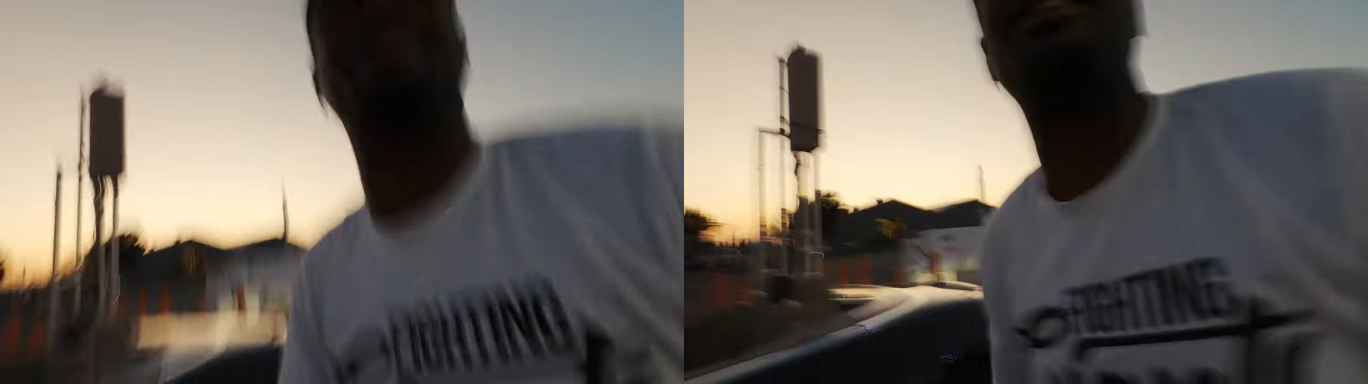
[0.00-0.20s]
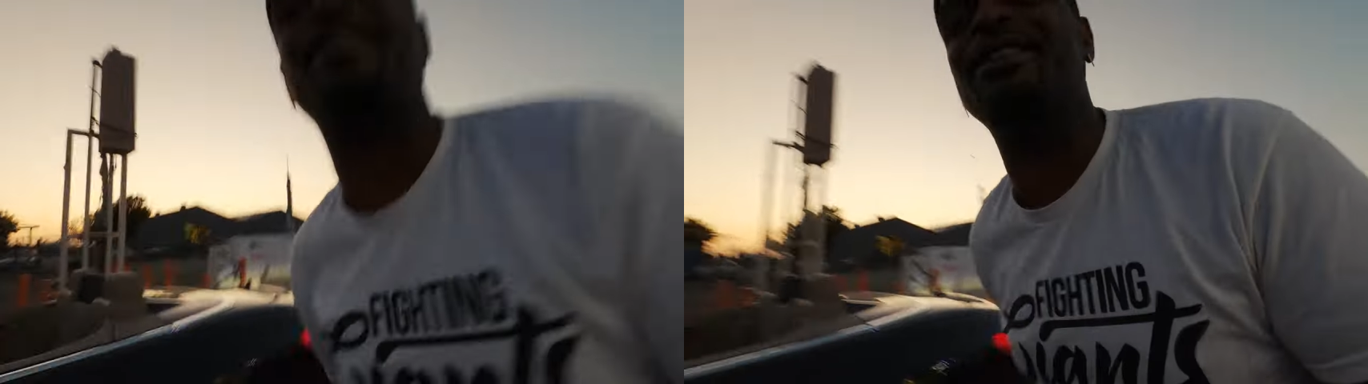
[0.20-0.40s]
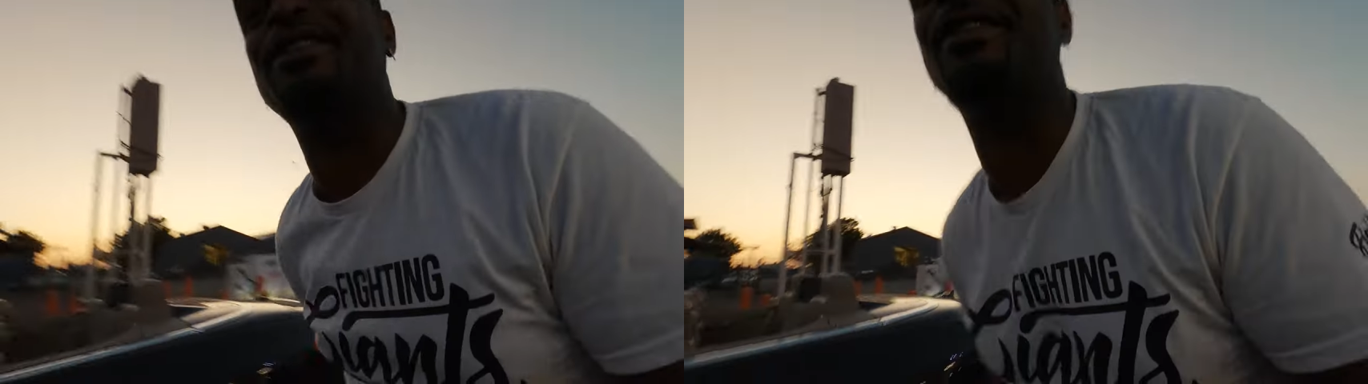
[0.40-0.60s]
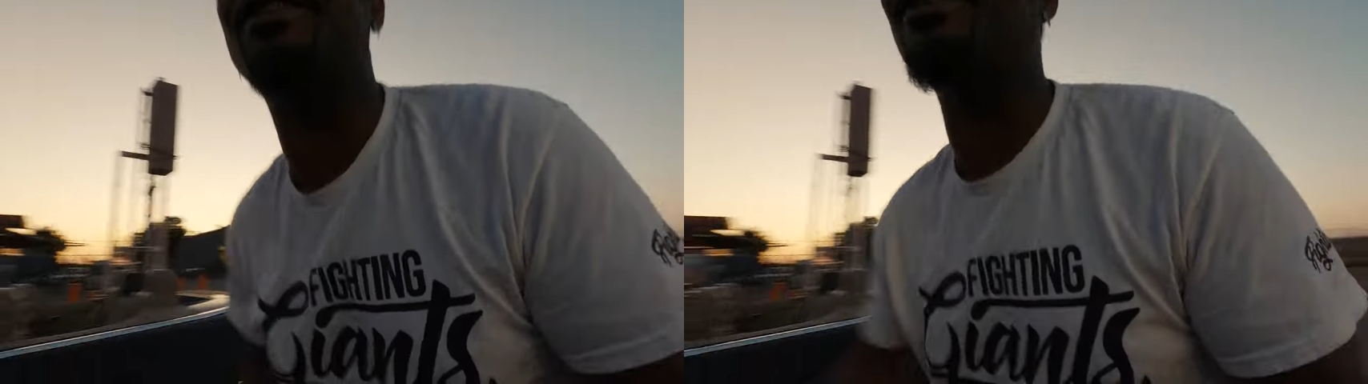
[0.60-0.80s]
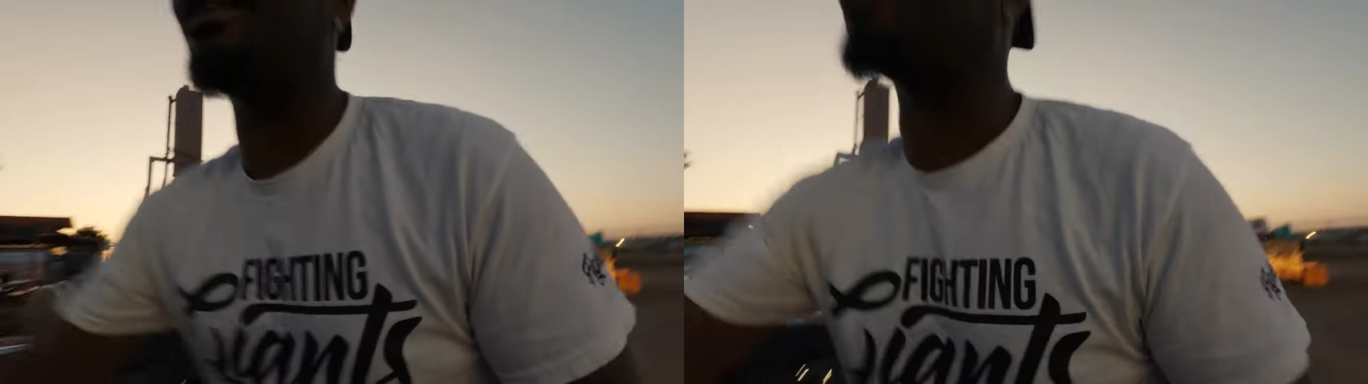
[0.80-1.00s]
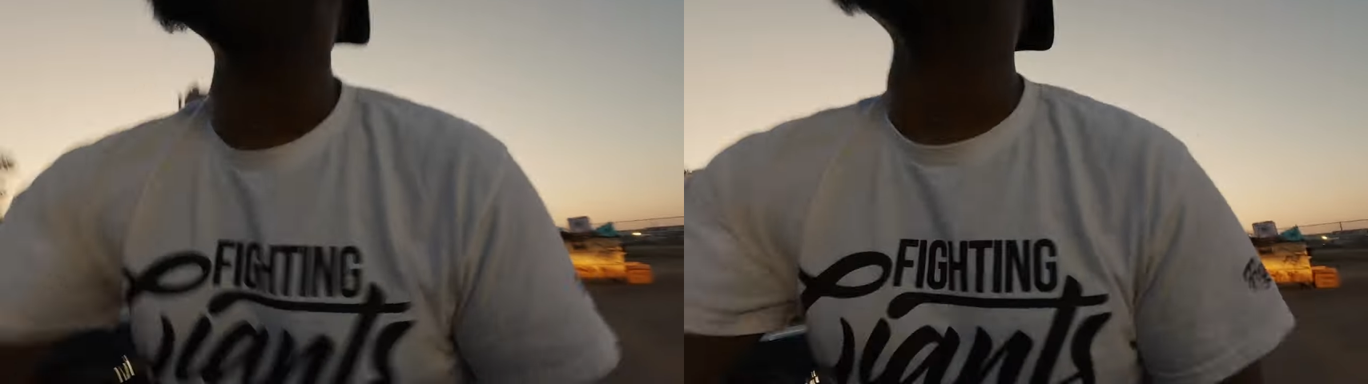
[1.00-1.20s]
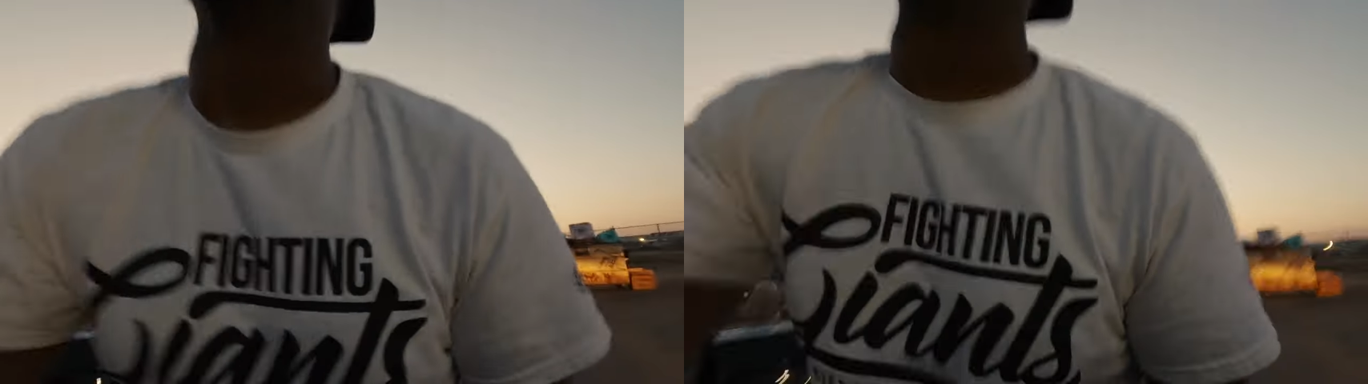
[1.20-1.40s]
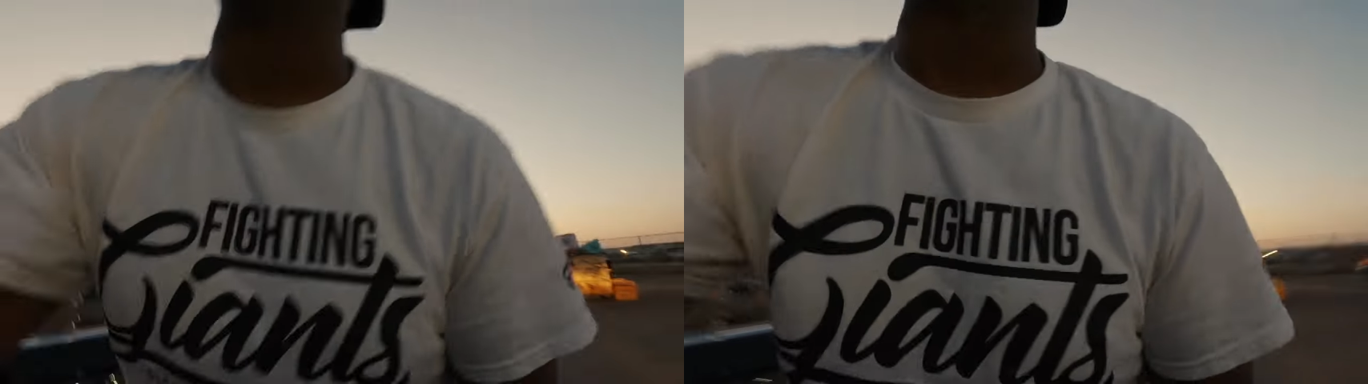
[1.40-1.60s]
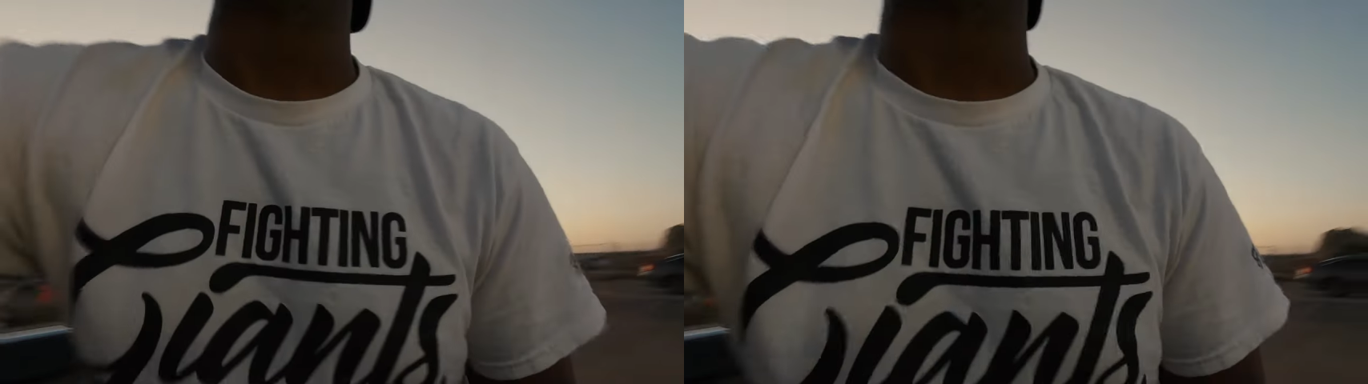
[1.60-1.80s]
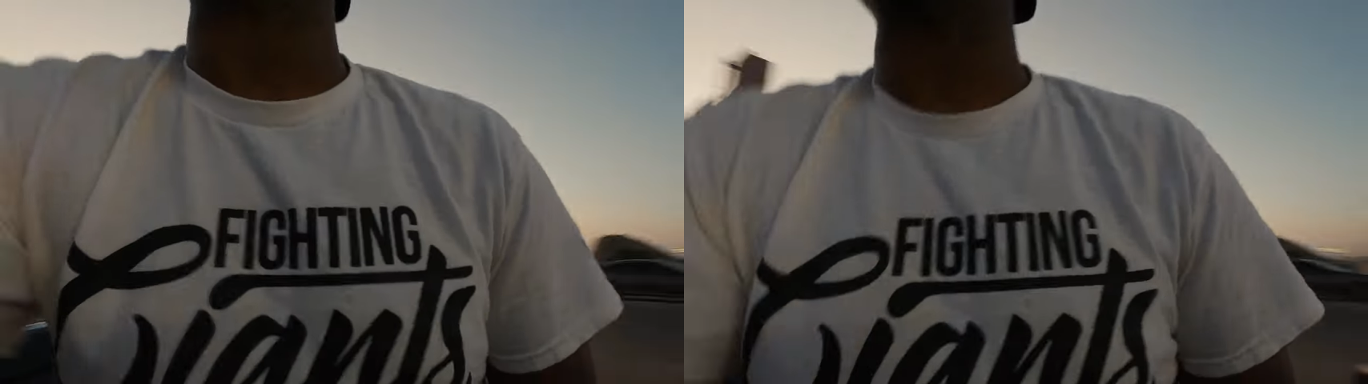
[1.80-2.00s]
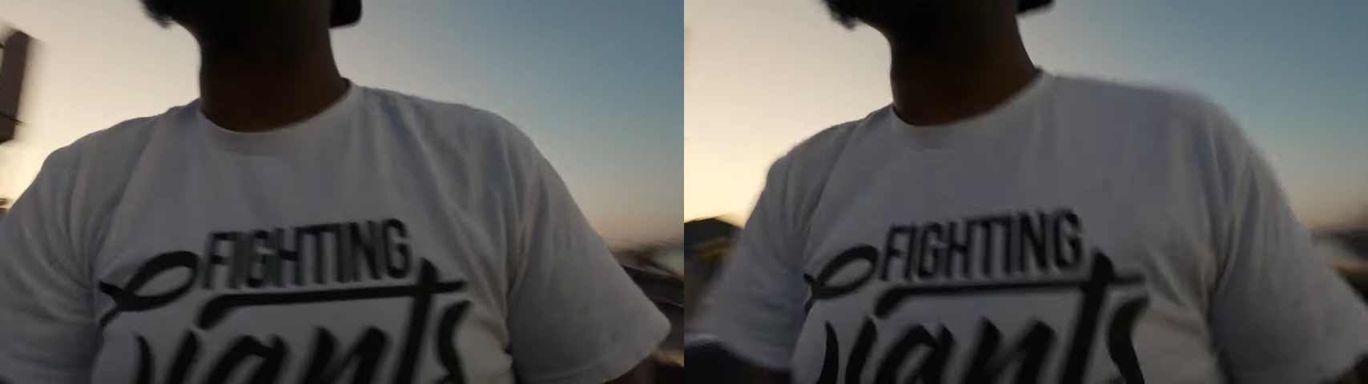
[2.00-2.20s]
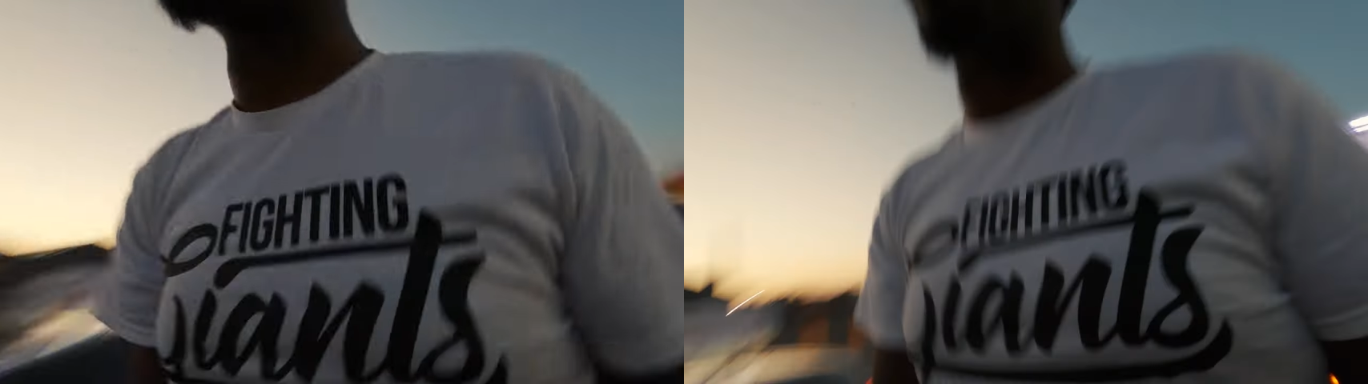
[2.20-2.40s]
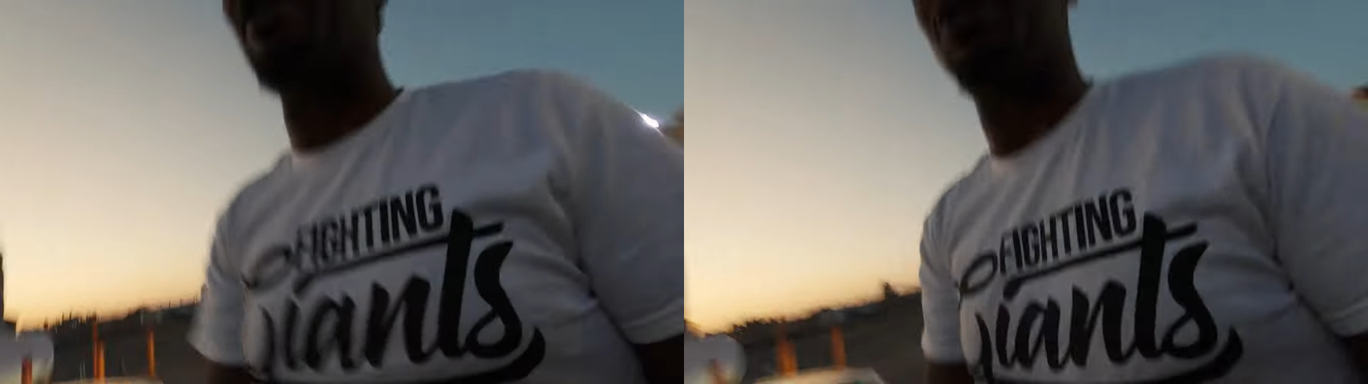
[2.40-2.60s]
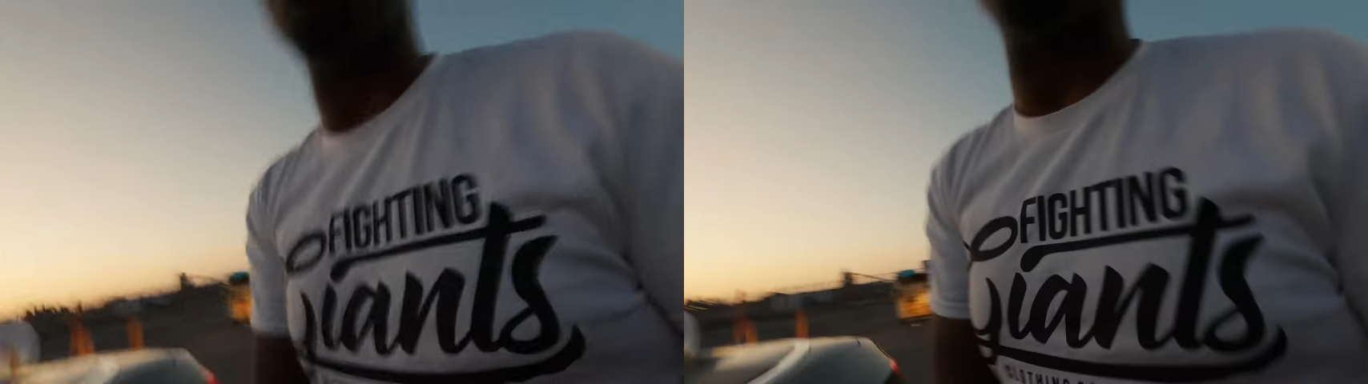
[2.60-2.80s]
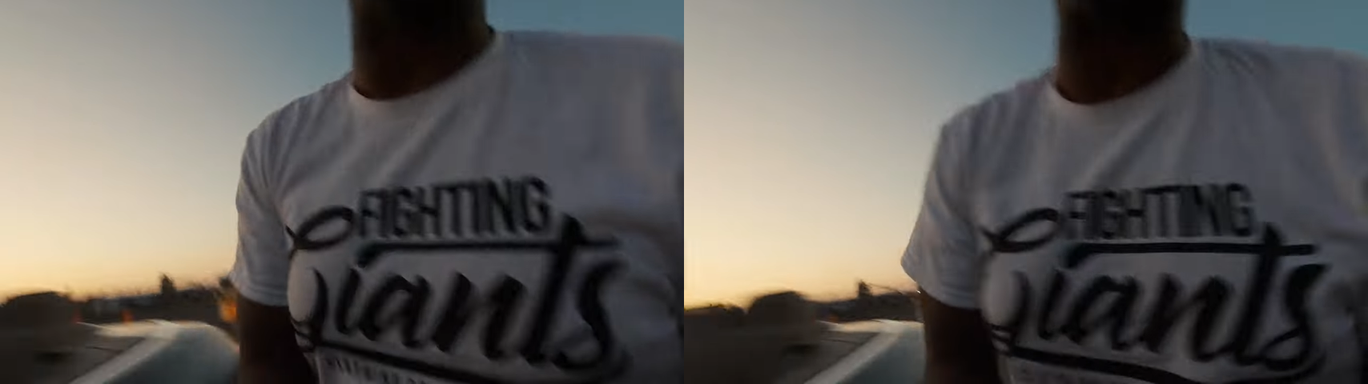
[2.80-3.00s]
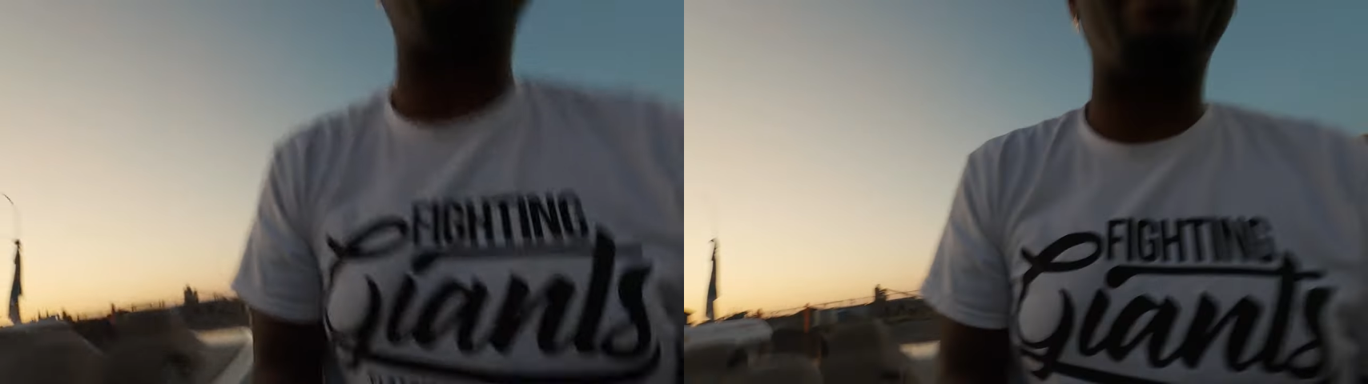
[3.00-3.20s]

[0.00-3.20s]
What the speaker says: (no speaker visible)